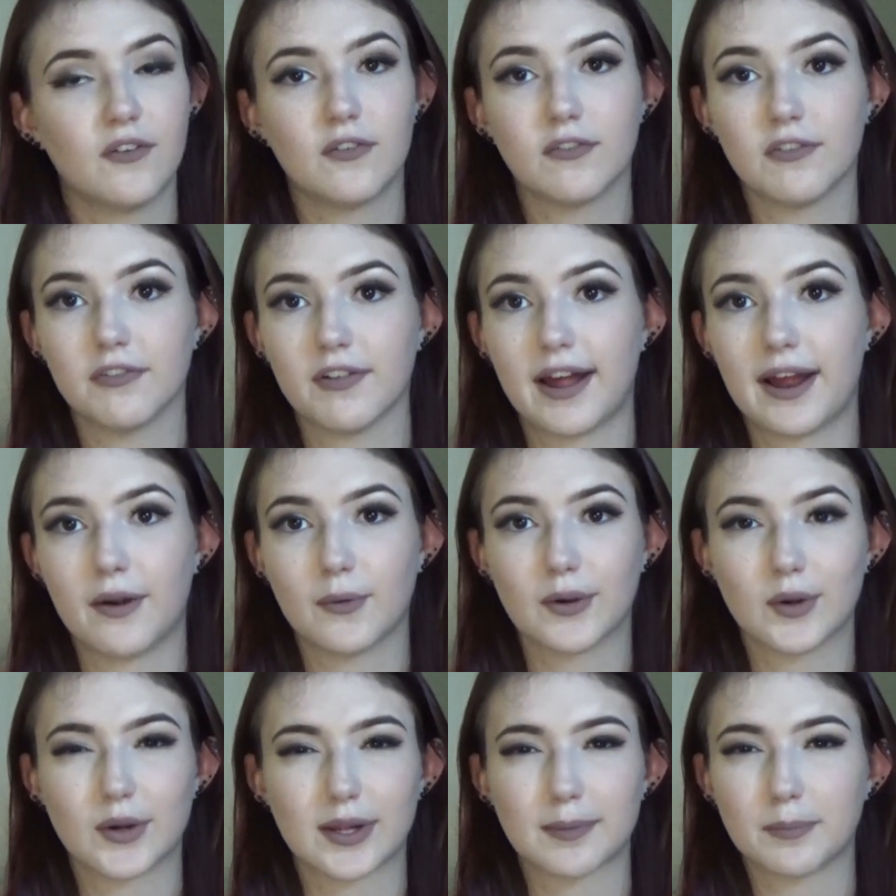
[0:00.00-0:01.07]

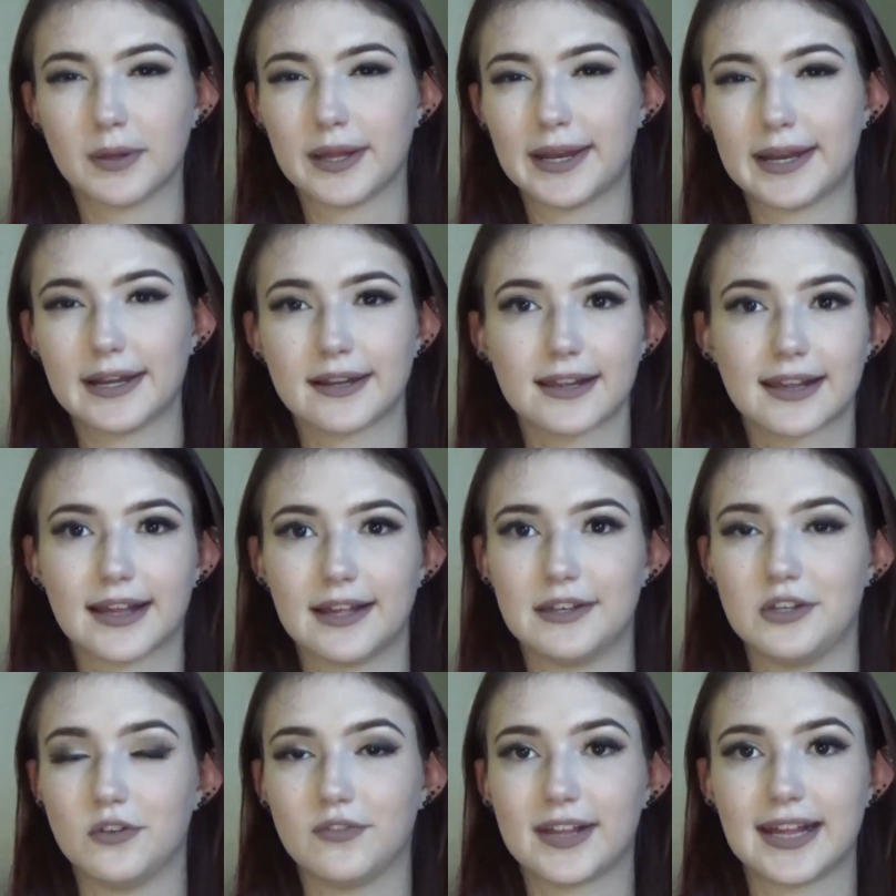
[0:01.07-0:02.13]
flowers, plants,
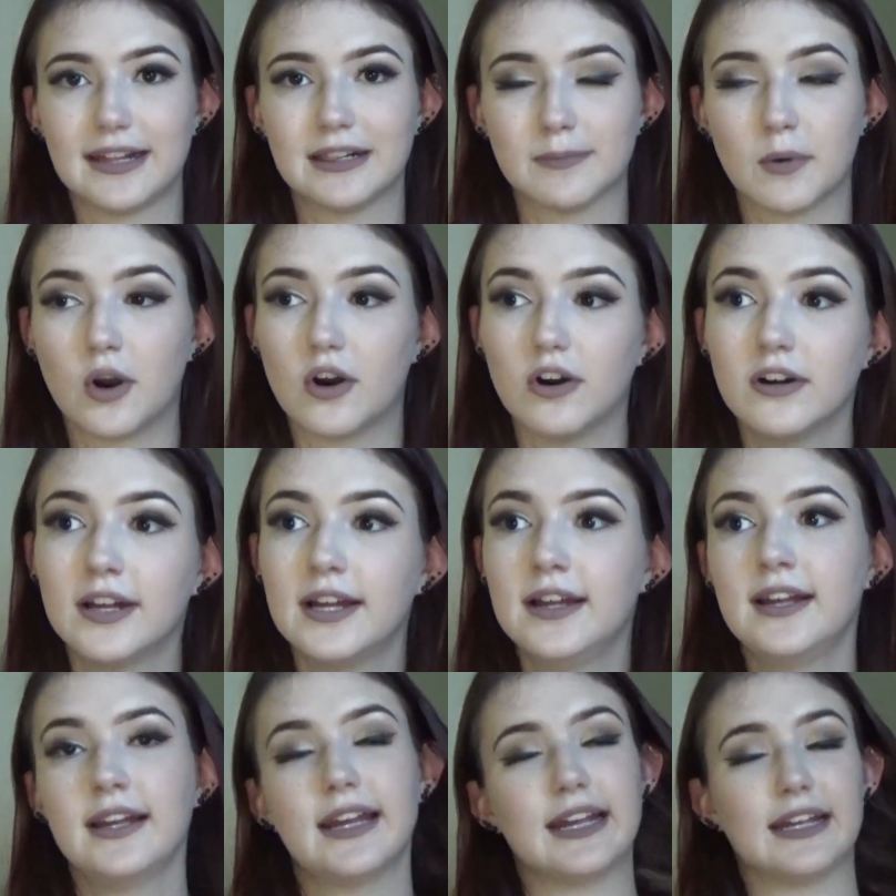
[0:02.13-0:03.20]
and you've seen them all
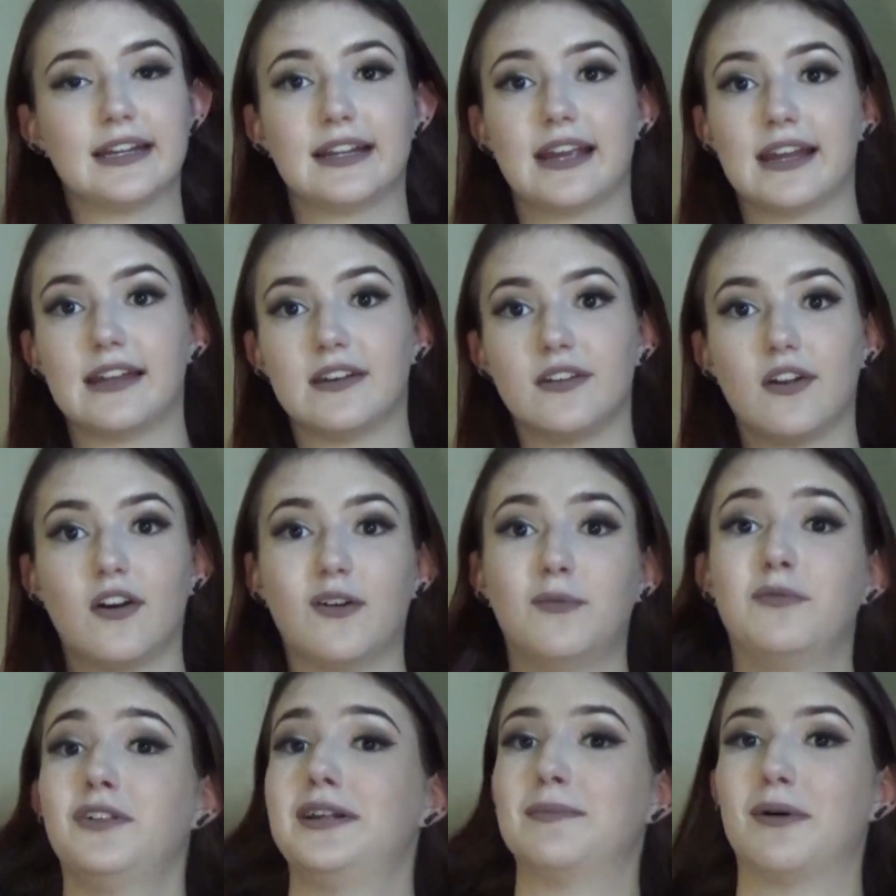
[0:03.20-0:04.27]
and can
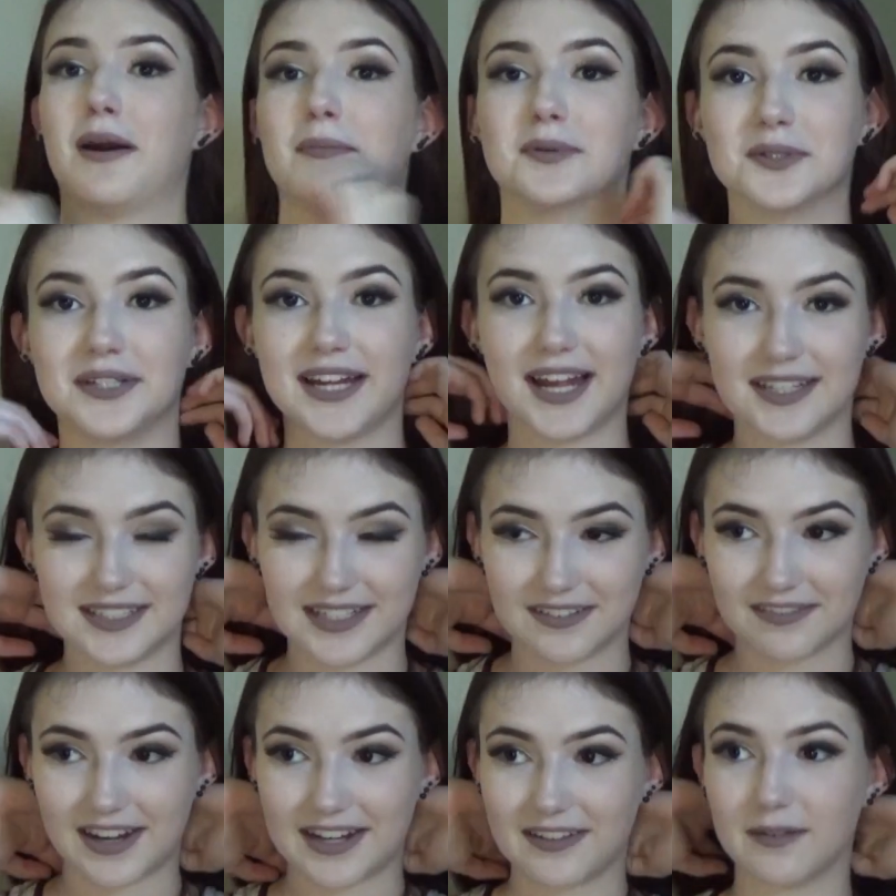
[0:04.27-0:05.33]
hopefully properly
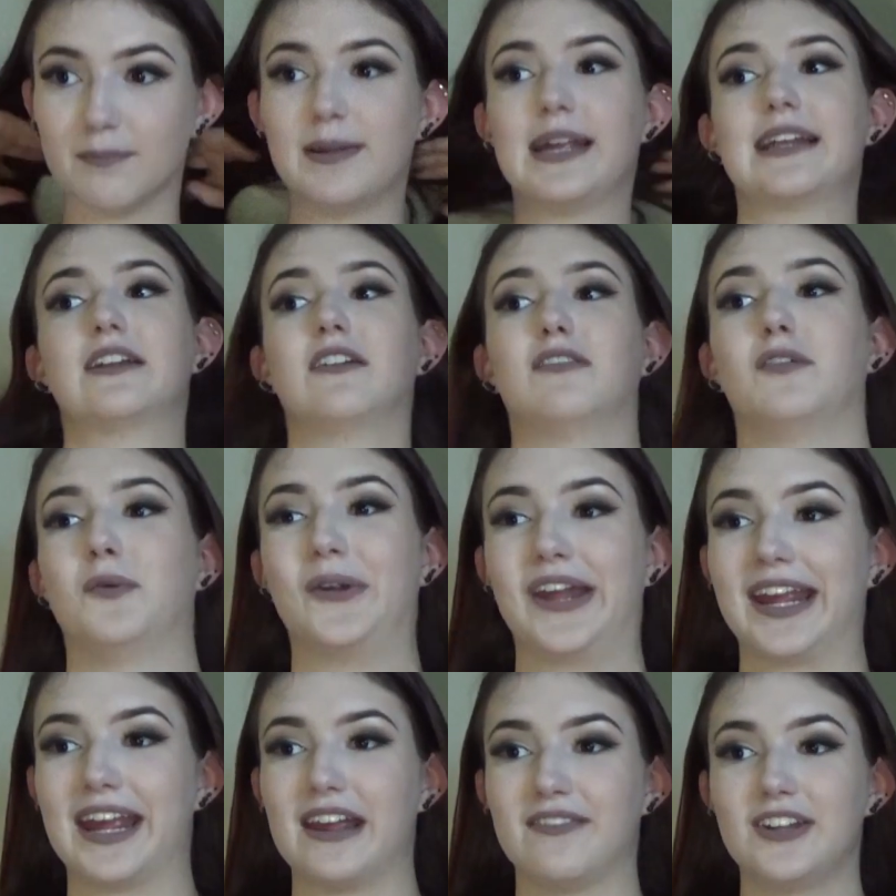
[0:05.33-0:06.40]
identify them based off of what
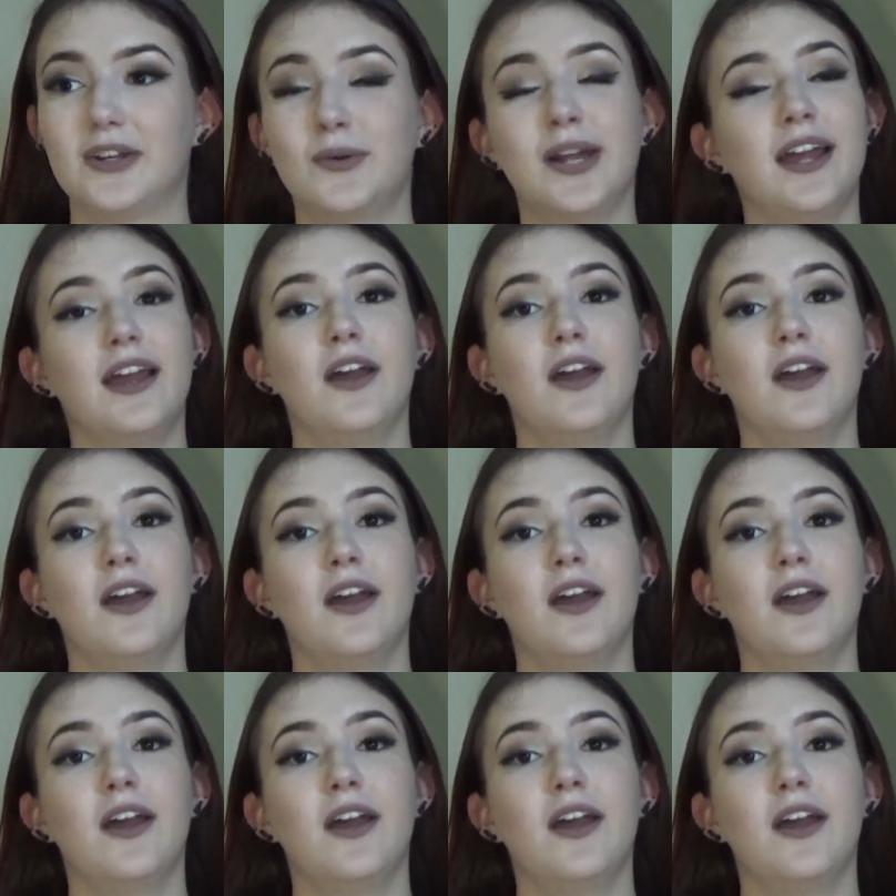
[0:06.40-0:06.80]
I gave you,